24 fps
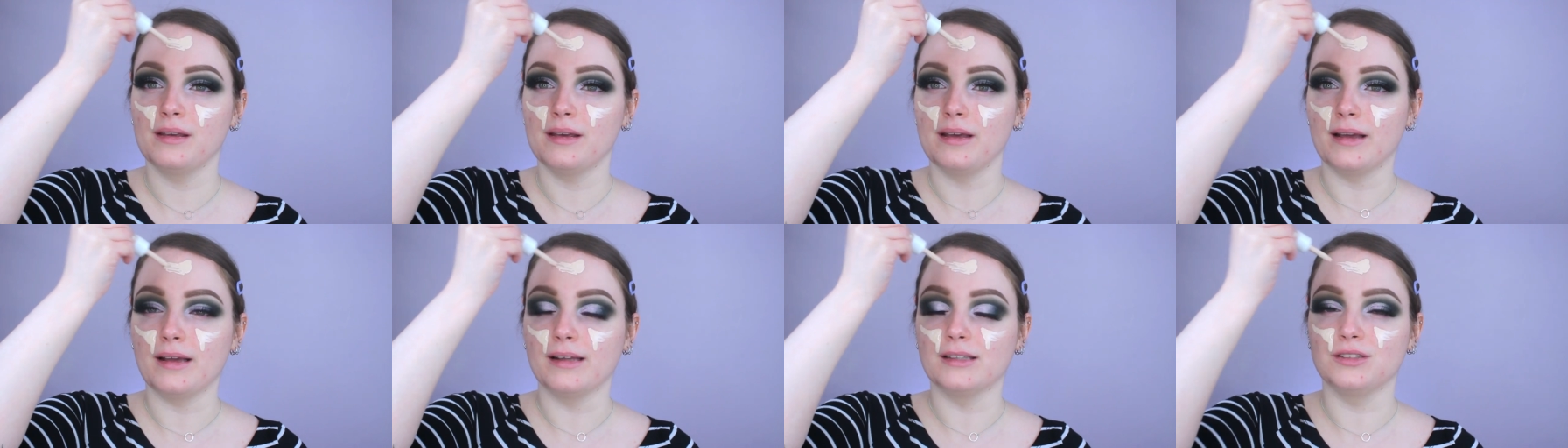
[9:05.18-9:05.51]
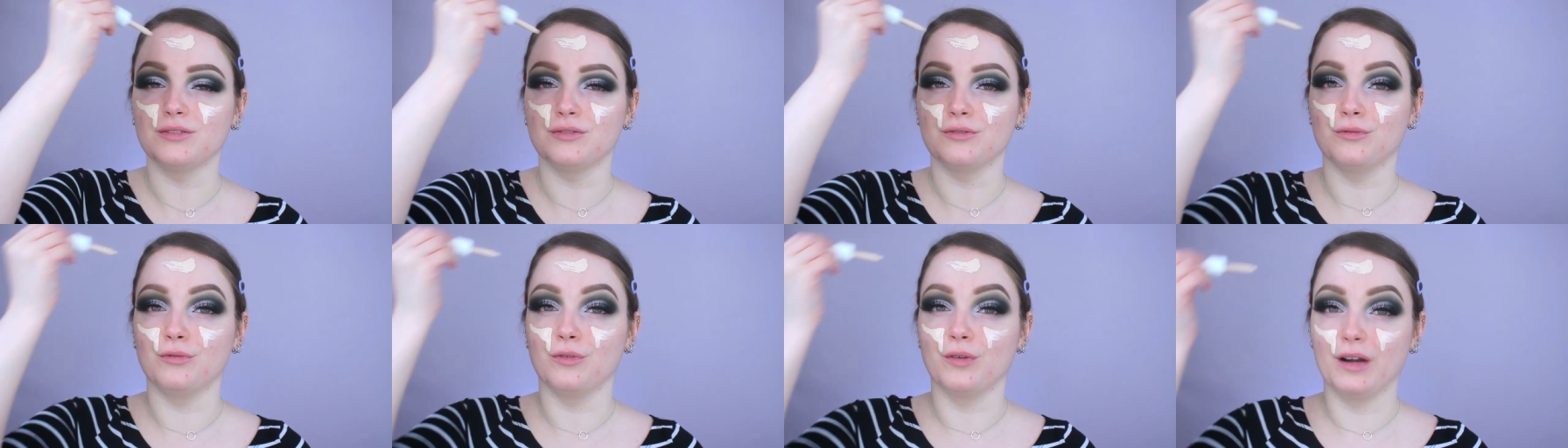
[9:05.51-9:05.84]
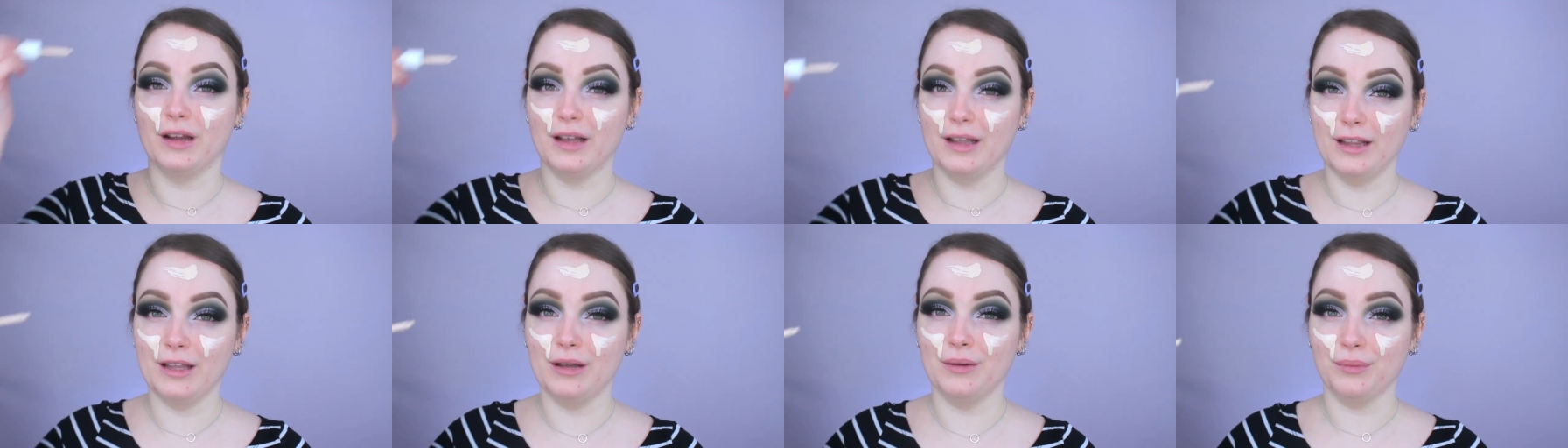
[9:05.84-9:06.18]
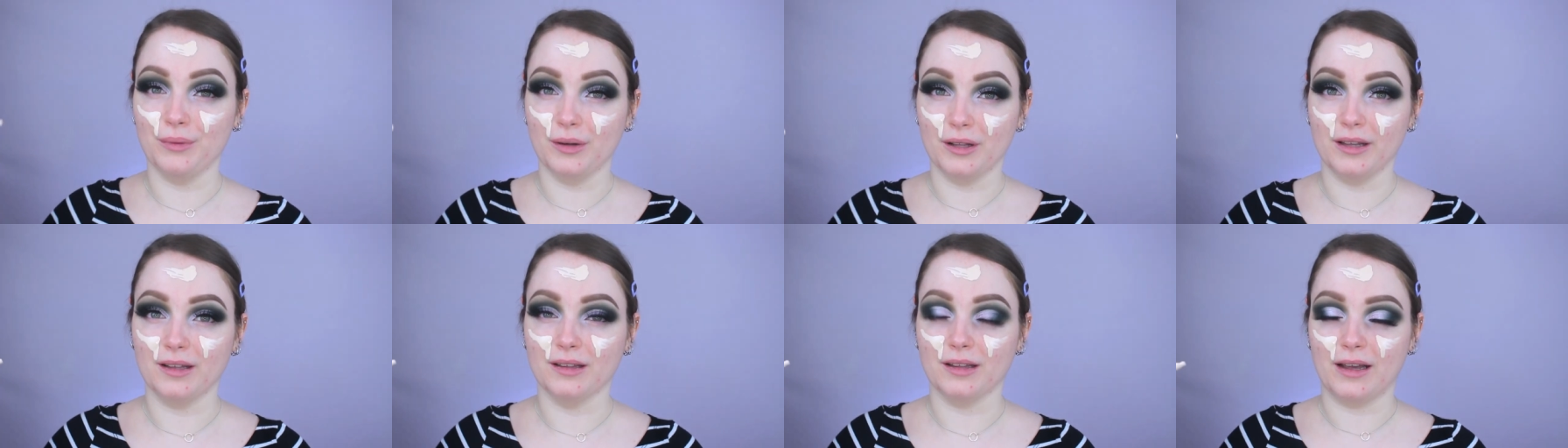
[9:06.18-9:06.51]
it's really,
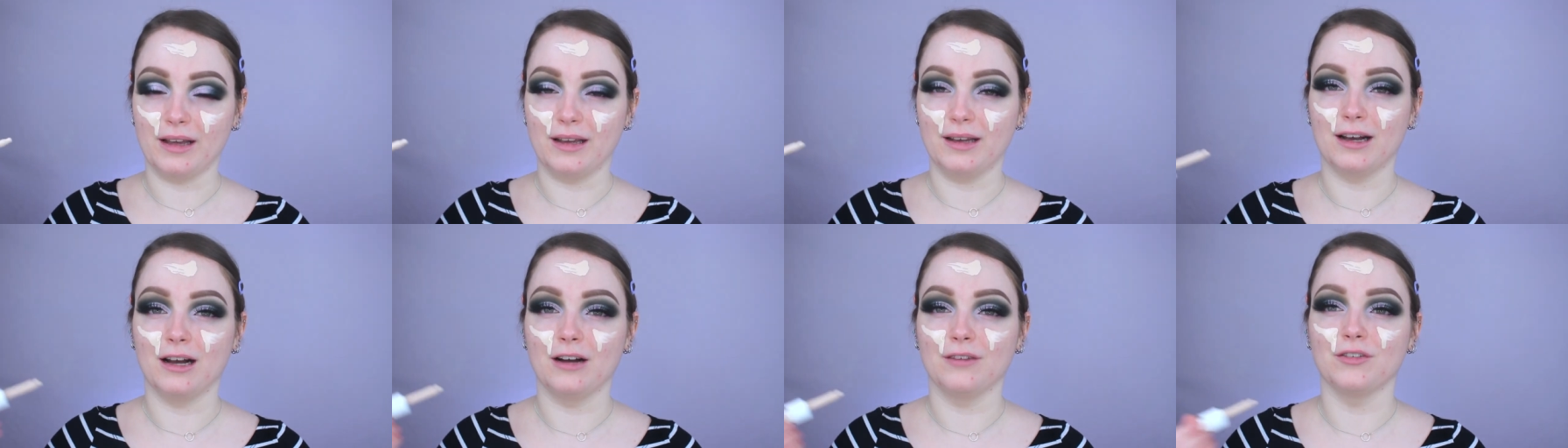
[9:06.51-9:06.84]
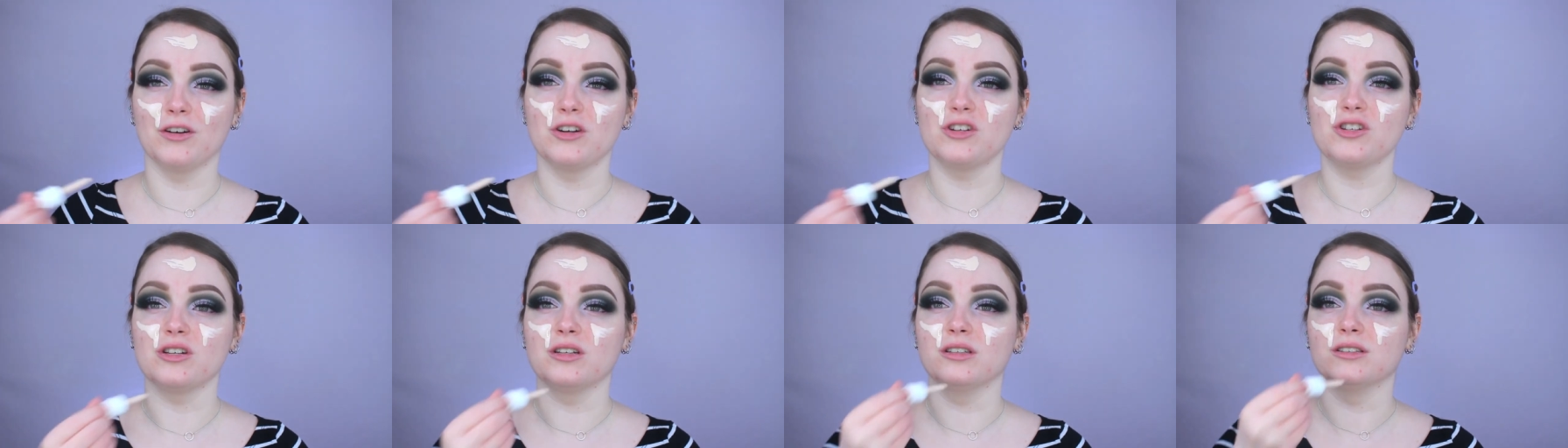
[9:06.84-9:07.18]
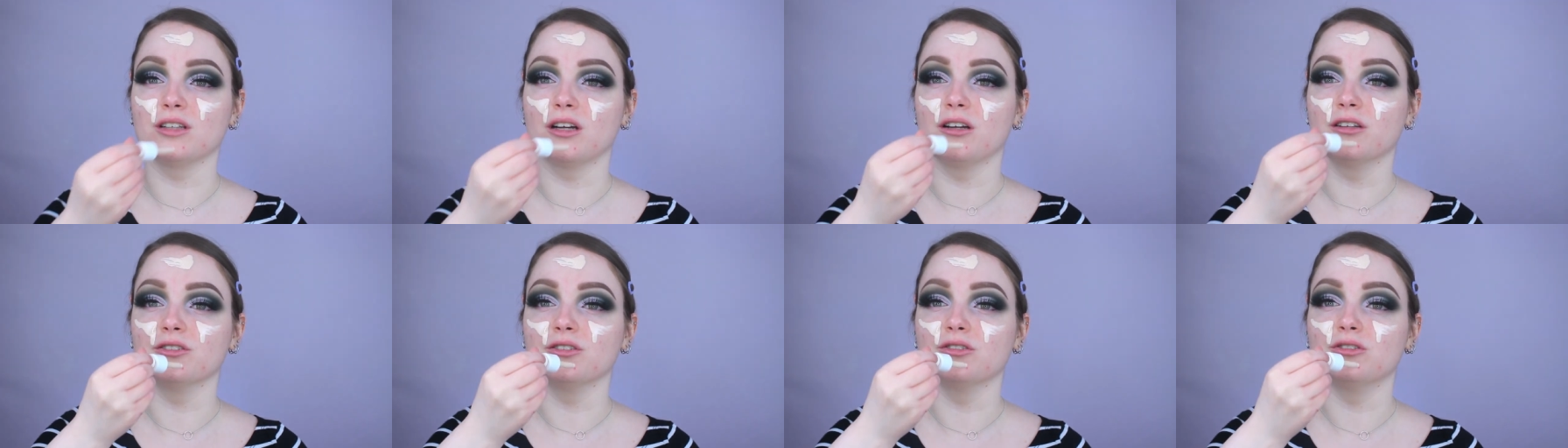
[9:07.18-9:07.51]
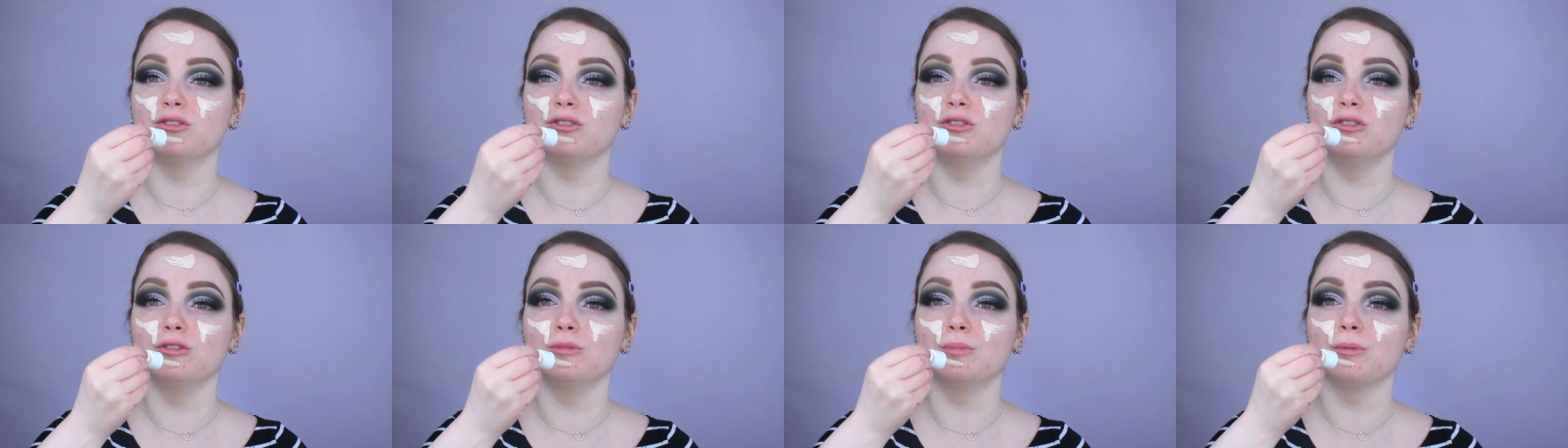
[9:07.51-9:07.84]
really light coverage, and it's also
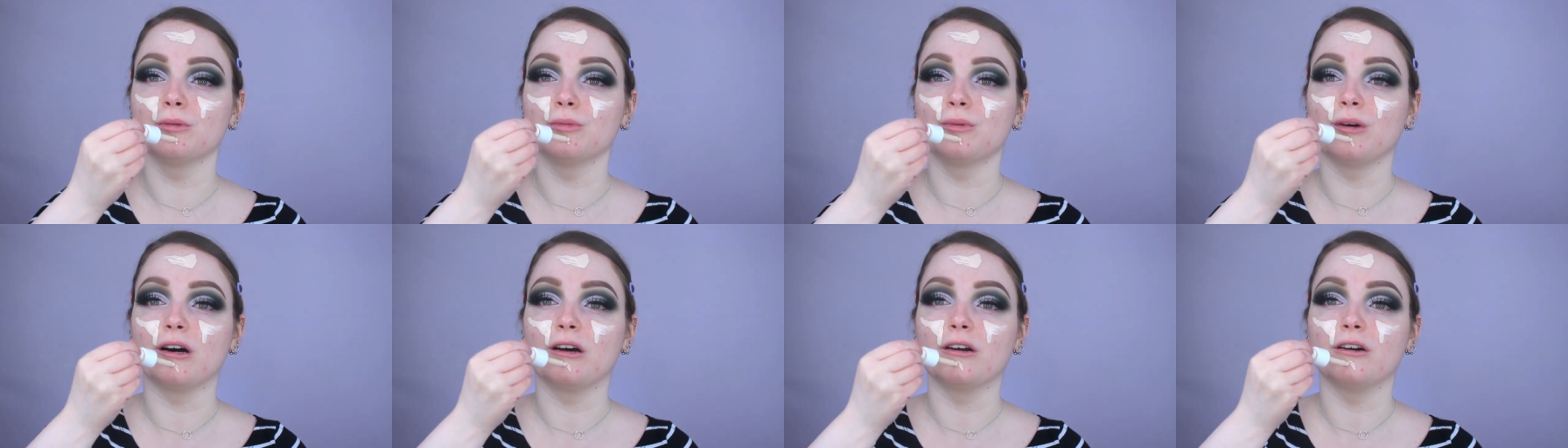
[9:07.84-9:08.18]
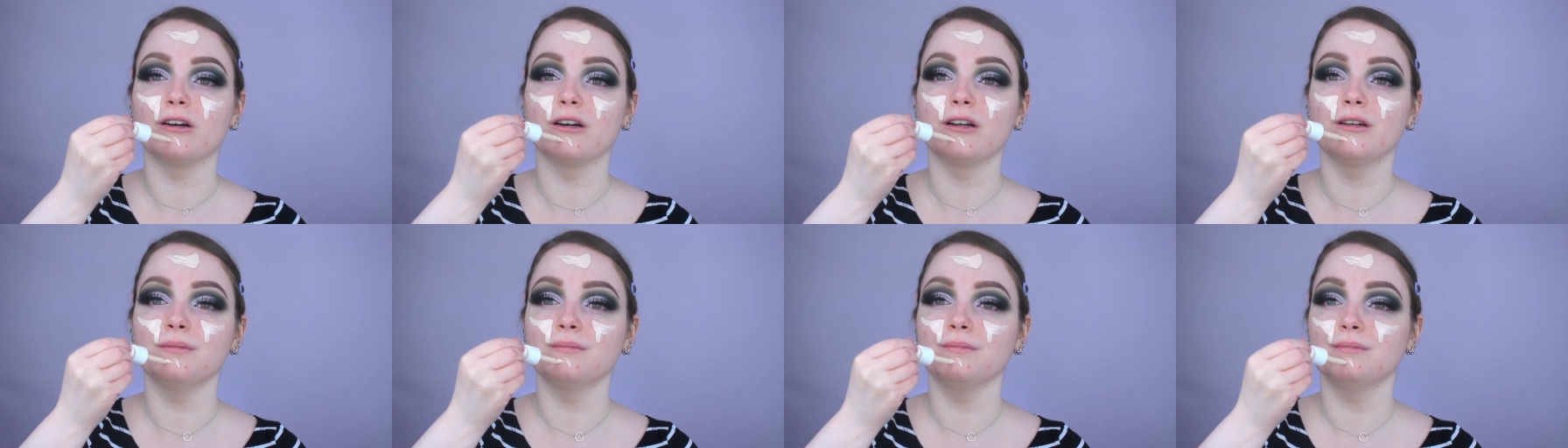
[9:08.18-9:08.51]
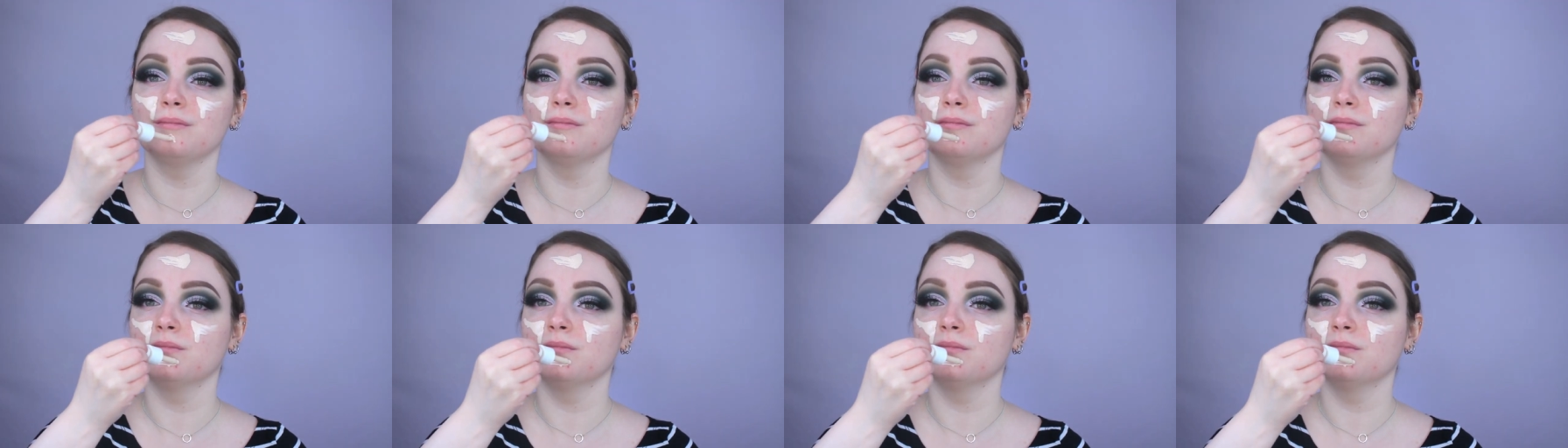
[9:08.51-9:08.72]
super watery.